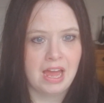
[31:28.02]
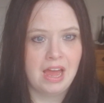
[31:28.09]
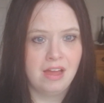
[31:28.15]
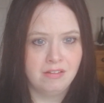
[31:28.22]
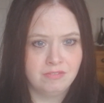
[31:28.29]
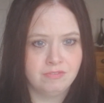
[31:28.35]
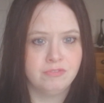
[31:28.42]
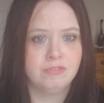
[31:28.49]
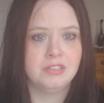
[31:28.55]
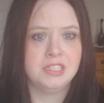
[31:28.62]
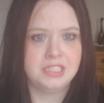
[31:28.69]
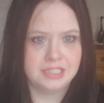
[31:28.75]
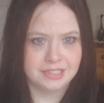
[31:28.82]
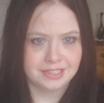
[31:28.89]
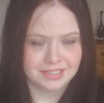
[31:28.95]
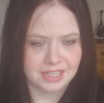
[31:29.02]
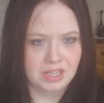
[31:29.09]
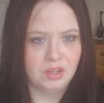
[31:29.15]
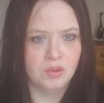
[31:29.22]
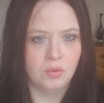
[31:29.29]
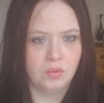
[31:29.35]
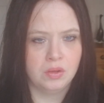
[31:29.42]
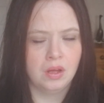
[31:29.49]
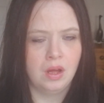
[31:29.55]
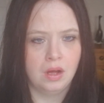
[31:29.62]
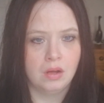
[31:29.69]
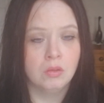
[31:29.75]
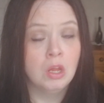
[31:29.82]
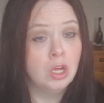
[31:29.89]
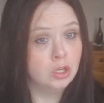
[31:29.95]
Every single
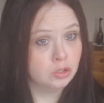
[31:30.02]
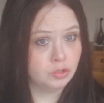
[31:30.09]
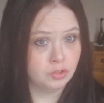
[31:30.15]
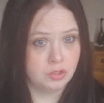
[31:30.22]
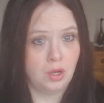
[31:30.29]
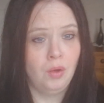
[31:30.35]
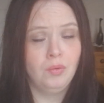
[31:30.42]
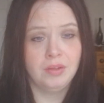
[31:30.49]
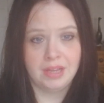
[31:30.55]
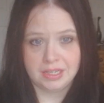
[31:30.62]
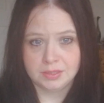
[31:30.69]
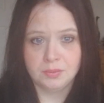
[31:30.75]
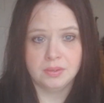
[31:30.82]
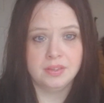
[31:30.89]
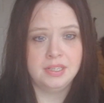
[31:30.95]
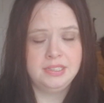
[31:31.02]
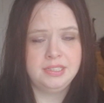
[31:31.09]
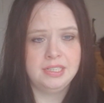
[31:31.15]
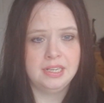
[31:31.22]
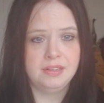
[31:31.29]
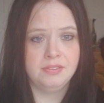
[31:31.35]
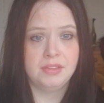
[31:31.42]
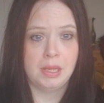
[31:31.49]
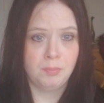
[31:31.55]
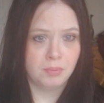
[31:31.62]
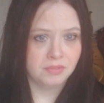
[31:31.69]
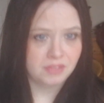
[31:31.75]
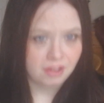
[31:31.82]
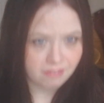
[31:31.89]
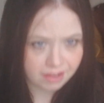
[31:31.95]
girl. So guess what they did? They
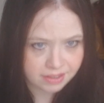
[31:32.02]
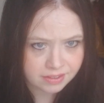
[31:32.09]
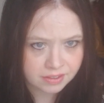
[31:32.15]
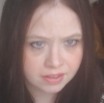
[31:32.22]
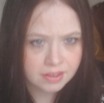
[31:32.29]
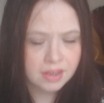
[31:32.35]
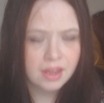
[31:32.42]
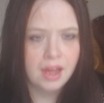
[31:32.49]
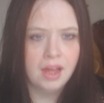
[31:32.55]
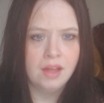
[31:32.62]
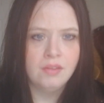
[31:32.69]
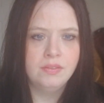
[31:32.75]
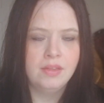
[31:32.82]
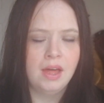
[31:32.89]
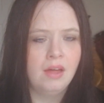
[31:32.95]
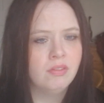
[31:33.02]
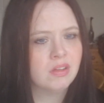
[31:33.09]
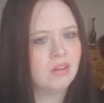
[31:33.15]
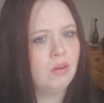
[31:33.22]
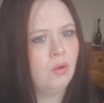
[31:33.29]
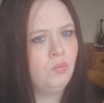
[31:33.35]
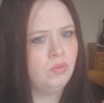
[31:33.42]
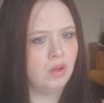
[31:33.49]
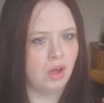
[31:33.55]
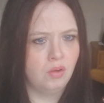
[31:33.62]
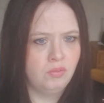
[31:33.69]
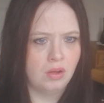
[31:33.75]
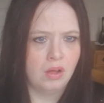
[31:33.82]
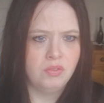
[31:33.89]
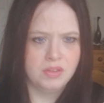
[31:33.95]
put their head and that they go, oh
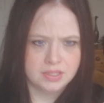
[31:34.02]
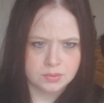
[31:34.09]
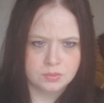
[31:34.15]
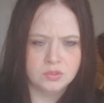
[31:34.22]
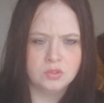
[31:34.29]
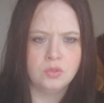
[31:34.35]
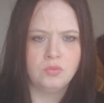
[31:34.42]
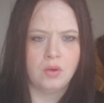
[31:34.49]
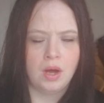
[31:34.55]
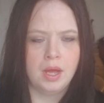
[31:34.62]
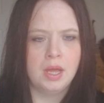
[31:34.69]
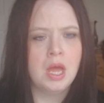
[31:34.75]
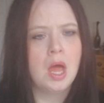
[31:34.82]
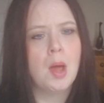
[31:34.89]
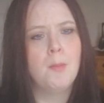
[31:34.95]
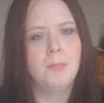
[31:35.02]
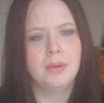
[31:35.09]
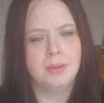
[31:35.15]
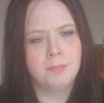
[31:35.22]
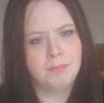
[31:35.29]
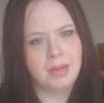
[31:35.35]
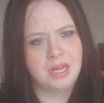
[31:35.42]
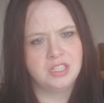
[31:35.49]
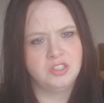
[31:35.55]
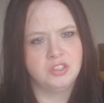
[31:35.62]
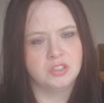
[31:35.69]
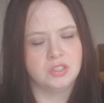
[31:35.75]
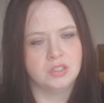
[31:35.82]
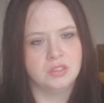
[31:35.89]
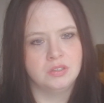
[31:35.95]
no, this one's all right. But
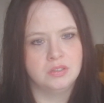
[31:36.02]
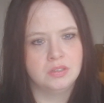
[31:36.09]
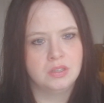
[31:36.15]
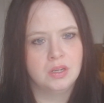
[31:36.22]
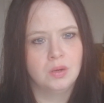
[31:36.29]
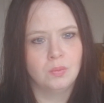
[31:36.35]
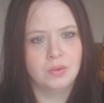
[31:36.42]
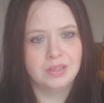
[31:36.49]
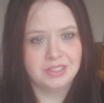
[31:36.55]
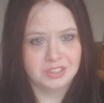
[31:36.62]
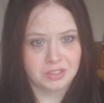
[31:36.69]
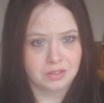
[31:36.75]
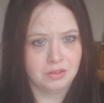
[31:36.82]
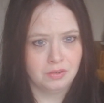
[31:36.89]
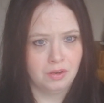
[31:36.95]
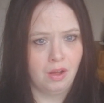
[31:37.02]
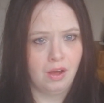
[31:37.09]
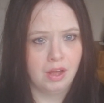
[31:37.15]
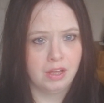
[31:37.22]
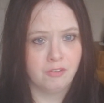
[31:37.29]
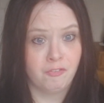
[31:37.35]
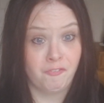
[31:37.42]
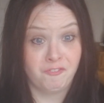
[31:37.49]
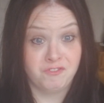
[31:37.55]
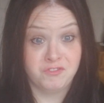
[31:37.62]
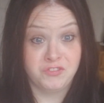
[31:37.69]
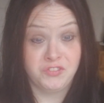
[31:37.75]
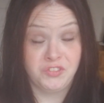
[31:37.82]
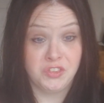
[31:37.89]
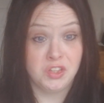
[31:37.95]
imagine what it's like
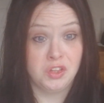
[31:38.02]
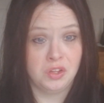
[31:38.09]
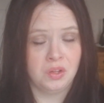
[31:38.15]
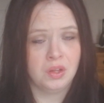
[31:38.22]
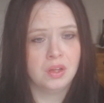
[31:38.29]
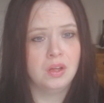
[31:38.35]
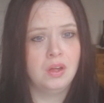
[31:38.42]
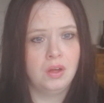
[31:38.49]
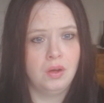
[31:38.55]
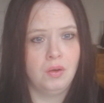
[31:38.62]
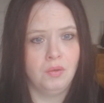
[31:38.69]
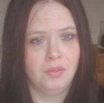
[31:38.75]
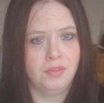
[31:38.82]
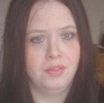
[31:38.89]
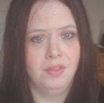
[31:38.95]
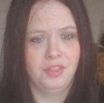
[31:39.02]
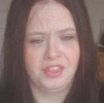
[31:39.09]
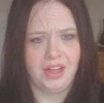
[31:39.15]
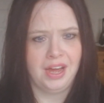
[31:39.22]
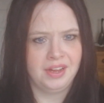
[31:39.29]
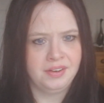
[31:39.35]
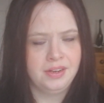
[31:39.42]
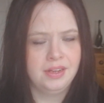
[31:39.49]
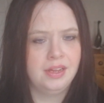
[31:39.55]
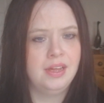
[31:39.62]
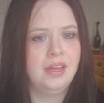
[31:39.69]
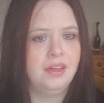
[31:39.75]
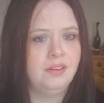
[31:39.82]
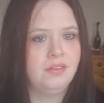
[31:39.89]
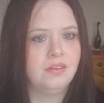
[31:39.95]
for the girl that
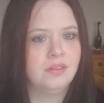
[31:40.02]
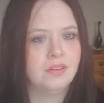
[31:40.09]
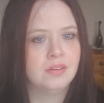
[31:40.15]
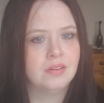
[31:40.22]
did.